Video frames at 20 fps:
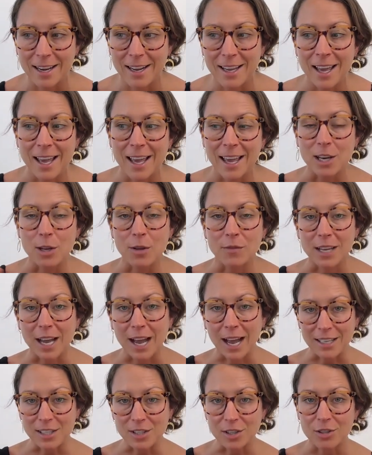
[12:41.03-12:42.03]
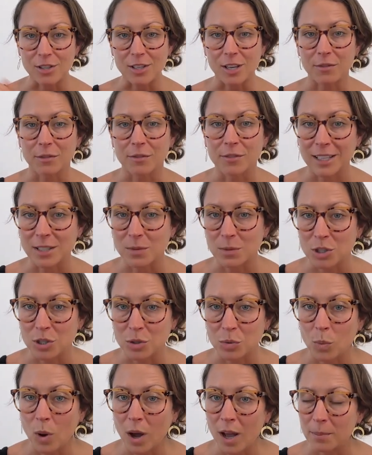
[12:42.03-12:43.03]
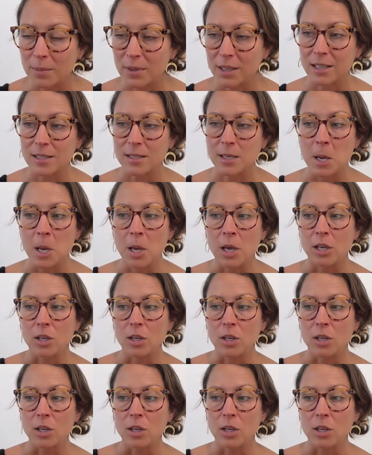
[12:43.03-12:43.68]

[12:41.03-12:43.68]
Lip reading: And you have to ask yourself if that's what you want, because,